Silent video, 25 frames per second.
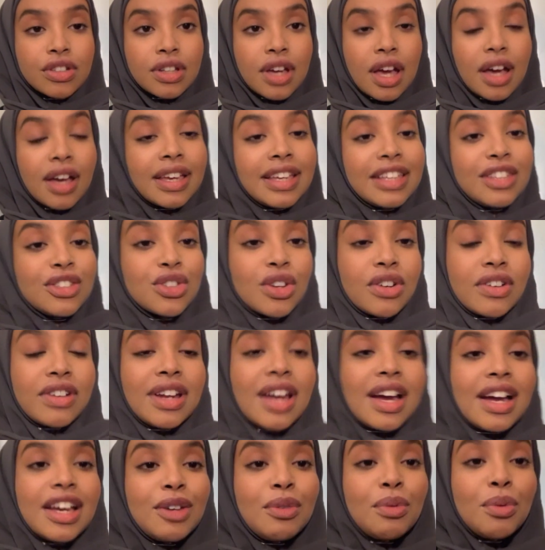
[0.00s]

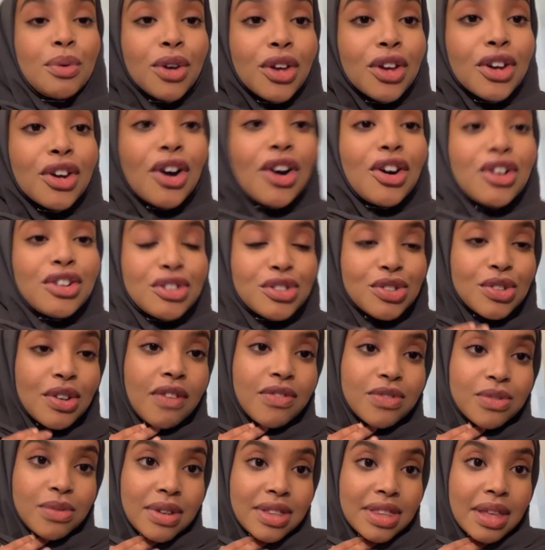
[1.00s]
I work on a
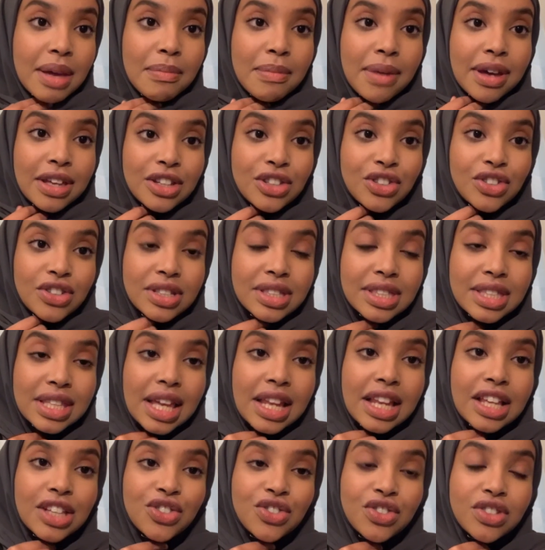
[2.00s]
software that manages the
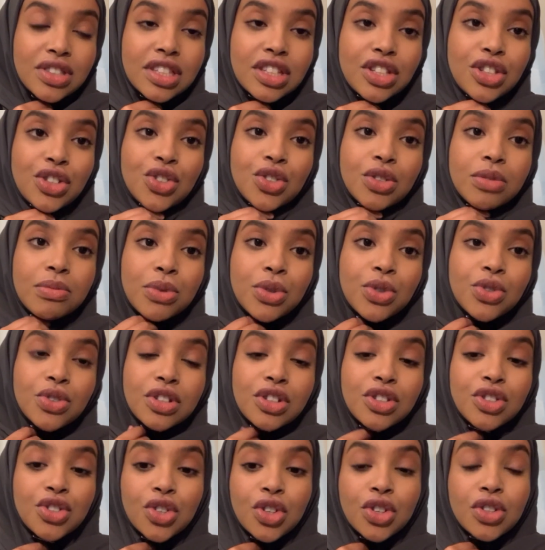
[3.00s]
electricity
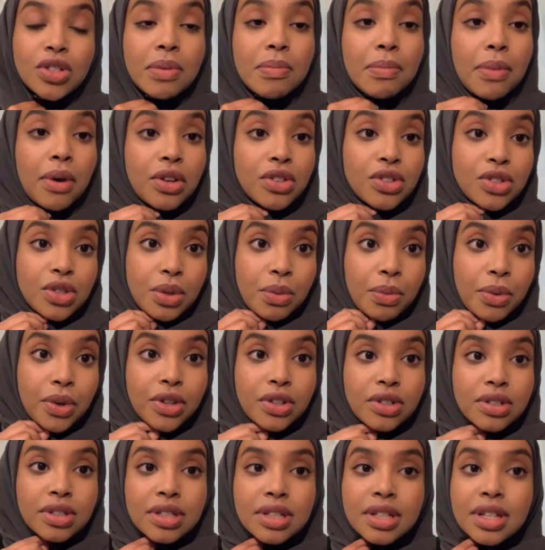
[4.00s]
distribution in certain parts of the
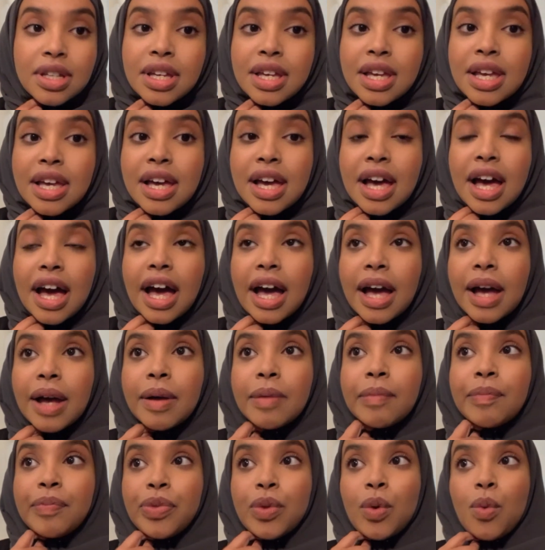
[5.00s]
world.
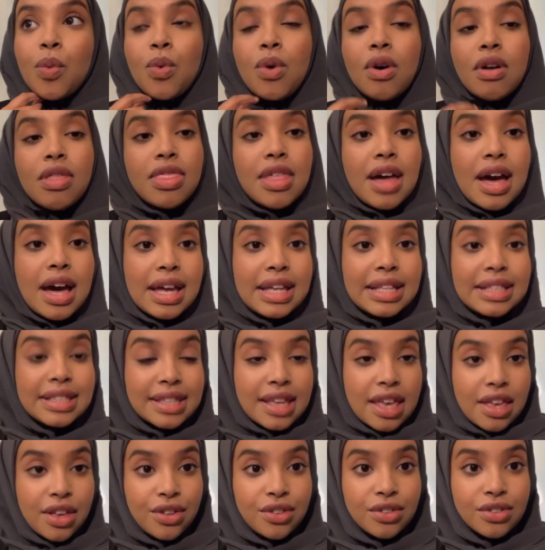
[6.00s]
What that
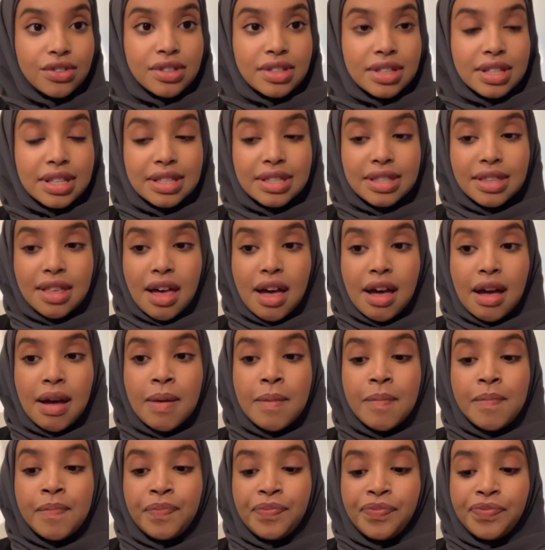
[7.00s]
entails is
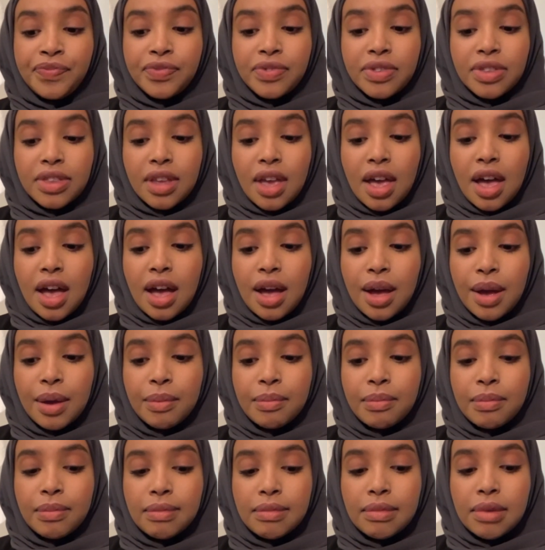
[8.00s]
that
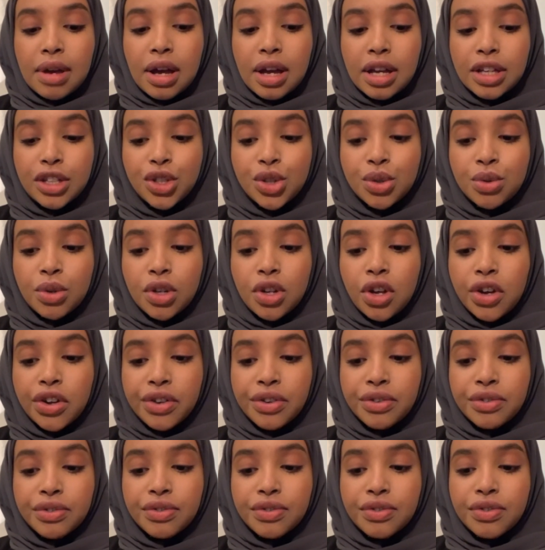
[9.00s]
I do a lot
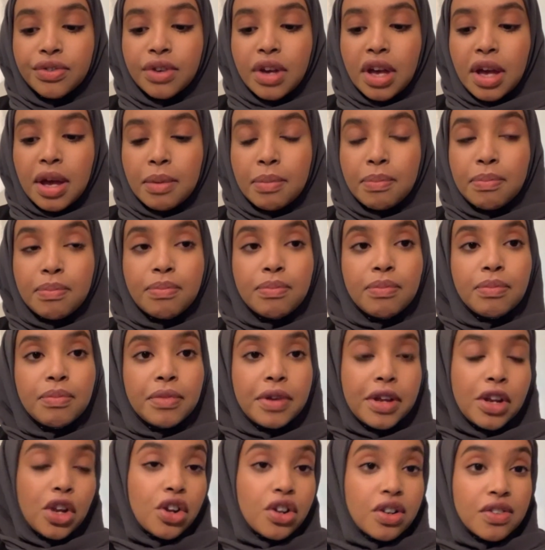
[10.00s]
of
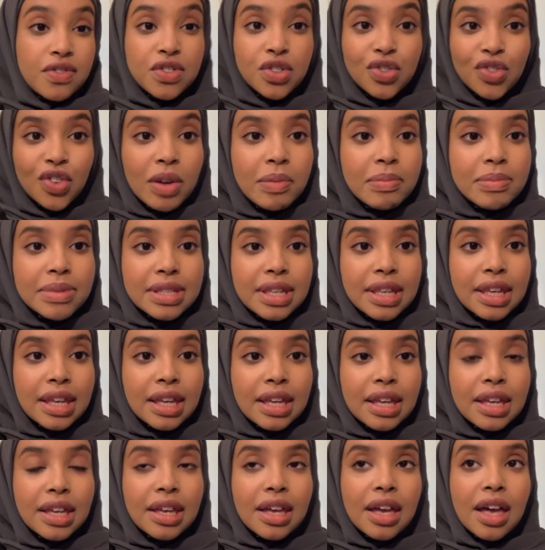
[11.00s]

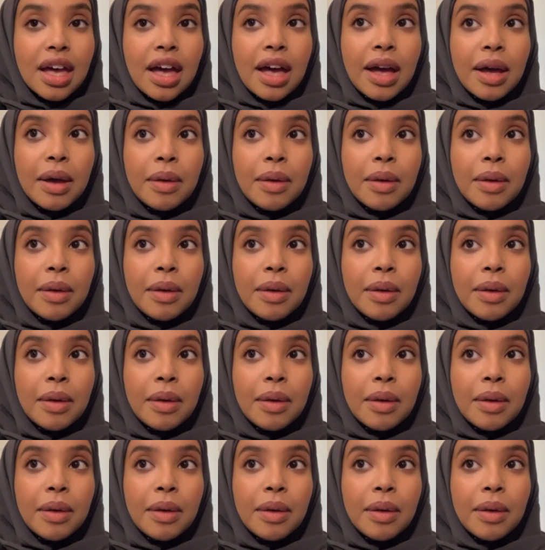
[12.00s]
scripting,